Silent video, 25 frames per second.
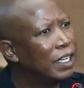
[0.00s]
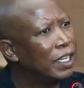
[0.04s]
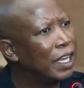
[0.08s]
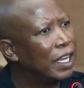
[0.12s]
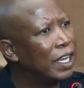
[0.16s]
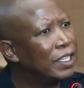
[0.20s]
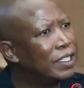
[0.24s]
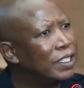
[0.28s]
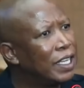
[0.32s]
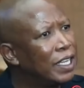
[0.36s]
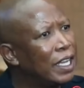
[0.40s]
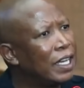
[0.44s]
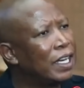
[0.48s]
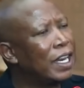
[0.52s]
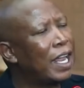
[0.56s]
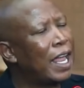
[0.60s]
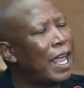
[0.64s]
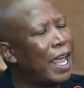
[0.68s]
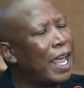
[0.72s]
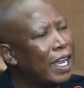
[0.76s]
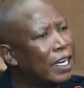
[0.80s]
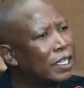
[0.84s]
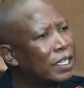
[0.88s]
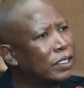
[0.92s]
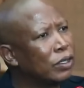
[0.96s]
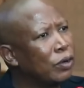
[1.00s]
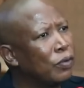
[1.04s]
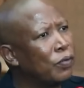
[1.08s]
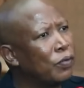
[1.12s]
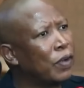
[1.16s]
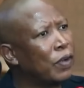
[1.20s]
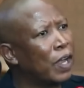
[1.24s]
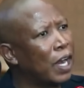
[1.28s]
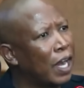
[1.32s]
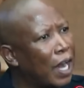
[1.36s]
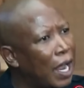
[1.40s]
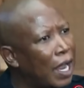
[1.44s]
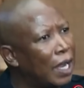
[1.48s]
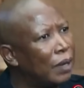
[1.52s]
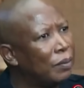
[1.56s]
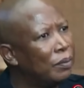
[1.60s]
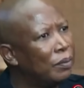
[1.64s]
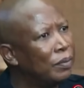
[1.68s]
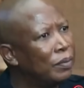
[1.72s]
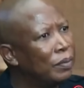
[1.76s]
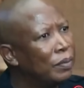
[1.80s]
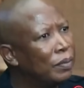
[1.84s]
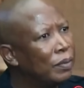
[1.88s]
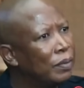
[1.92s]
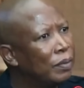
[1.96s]
It's an act of crime
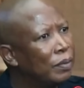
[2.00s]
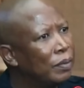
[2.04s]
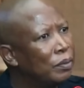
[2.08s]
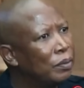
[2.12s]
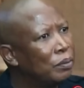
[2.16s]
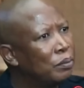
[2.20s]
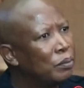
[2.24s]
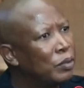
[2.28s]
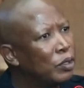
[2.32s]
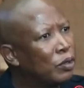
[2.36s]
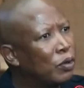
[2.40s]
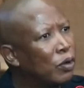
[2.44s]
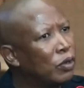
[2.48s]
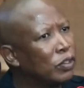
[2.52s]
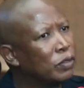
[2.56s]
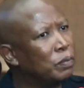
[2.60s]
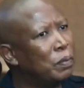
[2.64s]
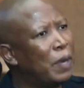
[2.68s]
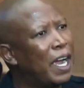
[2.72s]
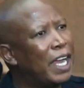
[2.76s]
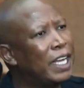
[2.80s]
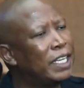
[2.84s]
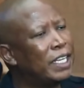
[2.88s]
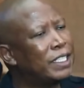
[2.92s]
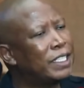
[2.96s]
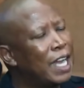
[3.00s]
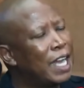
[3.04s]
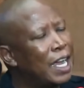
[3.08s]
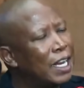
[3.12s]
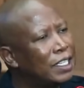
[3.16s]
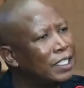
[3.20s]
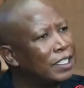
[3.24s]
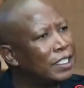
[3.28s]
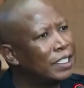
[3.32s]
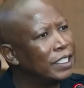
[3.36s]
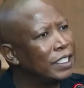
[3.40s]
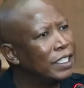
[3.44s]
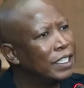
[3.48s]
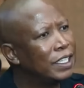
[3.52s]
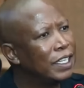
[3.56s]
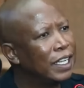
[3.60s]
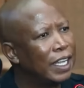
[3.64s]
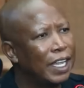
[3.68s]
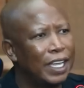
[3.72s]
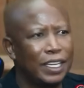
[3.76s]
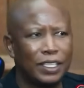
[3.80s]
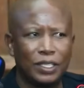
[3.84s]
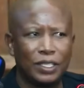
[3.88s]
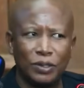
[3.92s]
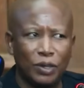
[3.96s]
because my chant
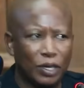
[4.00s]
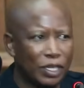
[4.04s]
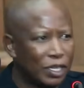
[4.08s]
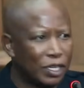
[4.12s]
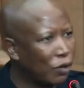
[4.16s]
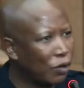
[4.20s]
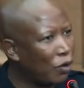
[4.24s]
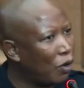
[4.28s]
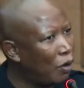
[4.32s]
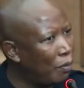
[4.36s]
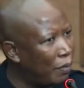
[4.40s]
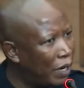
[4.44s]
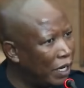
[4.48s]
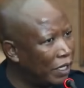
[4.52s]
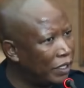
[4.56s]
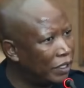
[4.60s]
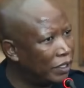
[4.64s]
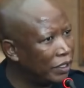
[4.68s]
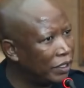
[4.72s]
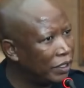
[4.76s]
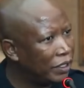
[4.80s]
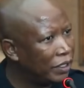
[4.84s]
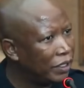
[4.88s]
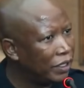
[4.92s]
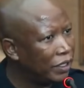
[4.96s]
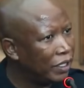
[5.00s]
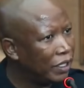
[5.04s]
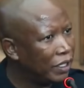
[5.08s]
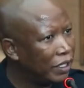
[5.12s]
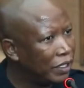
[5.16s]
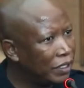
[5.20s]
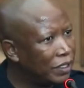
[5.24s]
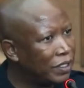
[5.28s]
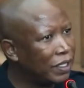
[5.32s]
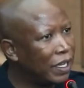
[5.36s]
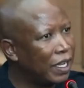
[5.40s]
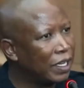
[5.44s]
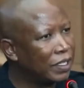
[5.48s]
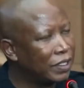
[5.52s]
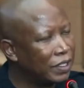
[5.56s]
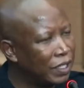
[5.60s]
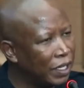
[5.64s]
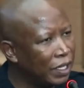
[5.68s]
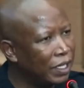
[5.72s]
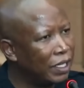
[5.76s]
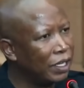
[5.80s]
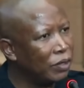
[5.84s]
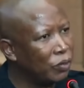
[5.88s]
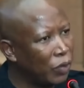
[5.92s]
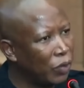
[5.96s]
is not a command. It's
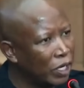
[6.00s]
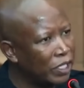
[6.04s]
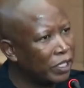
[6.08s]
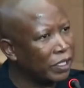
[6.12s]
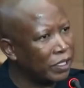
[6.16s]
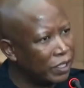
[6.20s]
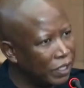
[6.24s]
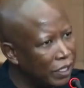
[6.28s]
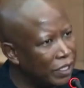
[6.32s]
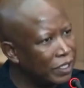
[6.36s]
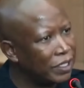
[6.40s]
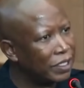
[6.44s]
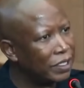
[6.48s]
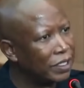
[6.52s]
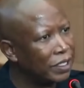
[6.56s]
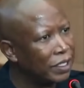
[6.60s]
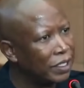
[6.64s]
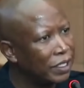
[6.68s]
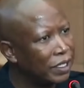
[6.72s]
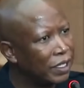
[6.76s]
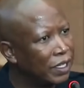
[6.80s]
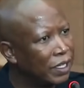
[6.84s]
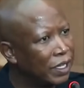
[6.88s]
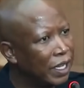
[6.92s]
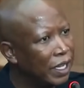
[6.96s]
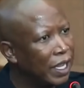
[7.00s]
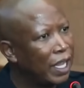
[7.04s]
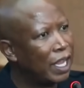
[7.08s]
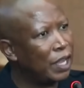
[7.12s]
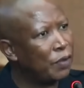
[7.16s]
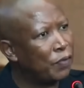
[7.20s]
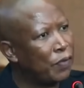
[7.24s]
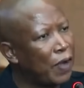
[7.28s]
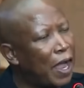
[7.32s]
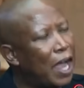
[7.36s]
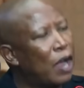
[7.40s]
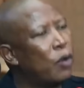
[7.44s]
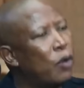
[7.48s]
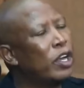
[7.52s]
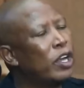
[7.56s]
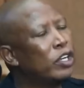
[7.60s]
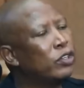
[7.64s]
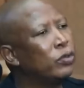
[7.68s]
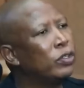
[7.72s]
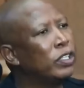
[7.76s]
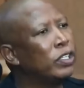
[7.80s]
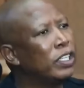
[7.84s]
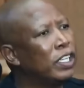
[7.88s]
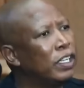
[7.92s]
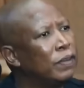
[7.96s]
exactly what it is. If I were
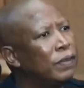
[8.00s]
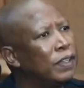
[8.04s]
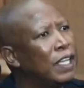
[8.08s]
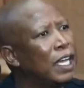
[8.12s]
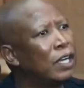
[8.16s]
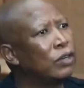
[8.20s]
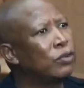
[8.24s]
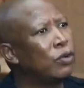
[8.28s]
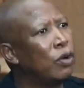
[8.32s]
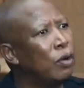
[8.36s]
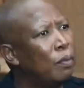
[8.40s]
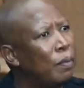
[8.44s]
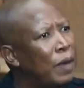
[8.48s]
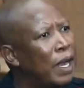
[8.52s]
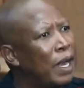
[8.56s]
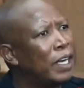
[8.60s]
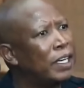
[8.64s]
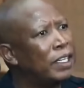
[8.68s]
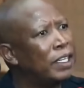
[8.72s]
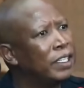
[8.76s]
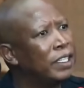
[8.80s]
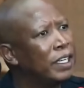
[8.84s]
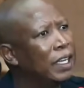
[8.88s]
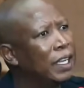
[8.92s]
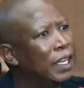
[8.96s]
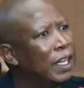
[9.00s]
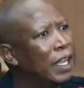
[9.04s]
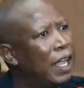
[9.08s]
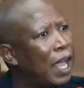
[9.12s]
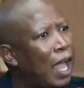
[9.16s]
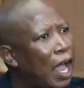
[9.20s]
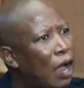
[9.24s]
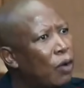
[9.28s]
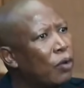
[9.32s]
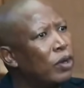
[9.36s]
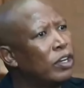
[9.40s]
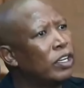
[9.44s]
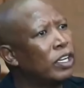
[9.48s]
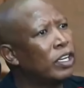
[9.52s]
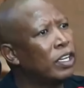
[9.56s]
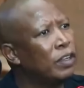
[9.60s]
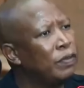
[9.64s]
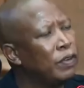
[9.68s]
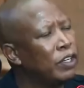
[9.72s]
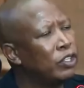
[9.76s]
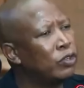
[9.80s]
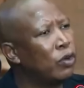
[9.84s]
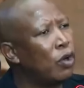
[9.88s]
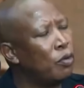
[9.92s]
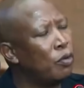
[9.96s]
to give that command, I will give
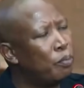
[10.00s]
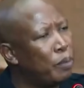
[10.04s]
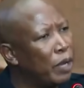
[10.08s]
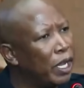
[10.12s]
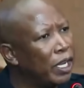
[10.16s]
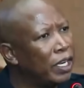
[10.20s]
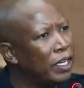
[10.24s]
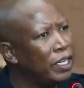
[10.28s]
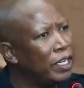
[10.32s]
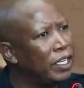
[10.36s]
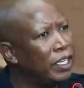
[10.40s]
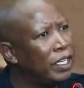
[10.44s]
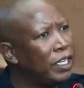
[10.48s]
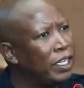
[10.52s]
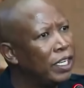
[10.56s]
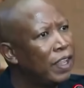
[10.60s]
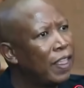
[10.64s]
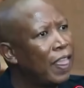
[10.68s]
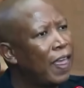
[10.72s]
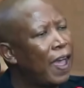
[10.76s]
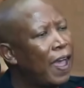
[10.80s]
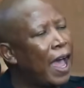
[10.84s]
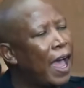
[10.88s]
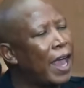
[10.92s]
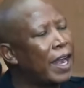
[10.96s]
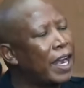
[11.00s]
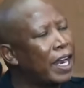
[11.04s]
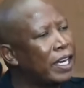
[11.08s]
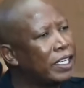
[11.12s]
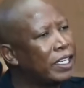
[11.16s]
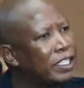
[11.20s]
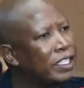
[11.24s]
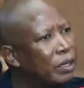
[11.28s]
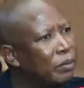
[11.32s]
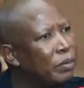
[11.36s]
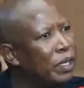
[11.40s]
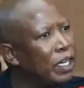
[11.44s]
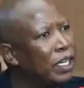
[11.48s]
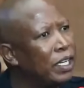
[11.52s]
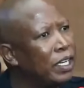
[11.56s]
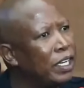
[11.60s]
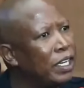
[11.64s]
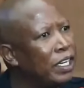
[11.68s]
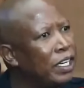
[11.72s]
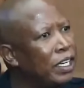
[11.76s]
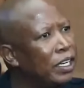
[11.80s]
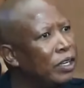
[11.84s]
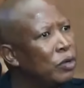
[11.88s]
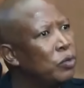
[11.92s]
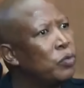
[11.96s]
it openly,
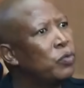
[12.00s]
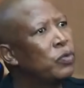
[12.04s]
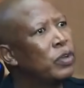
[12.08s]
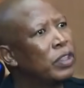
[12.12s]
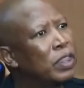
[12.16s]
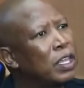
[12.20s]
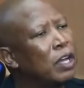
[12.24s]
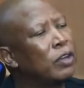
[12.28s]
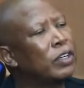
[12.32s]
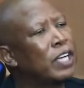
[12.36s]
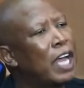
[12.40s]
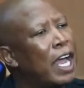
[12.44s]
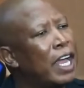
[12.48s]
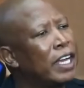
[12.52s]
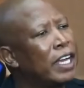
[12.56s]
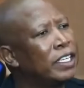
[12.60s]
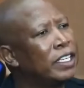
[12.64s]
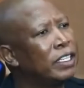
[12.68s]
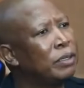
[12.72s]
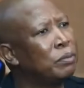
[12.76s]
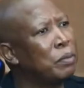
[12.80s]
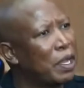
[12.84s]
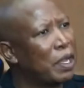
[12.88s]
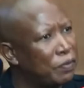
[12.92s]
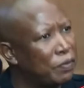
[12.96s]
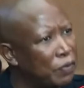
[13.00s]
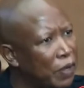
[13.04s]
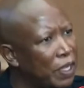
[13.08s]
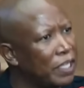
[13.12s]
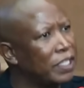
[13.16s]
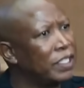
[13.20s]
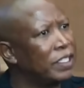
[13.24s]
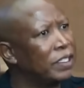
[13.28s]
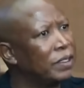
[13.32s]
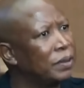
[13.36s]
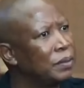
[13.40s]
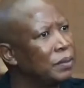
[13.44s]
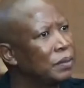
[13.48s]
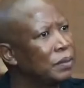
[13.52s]
unashamedly, without hiding my face.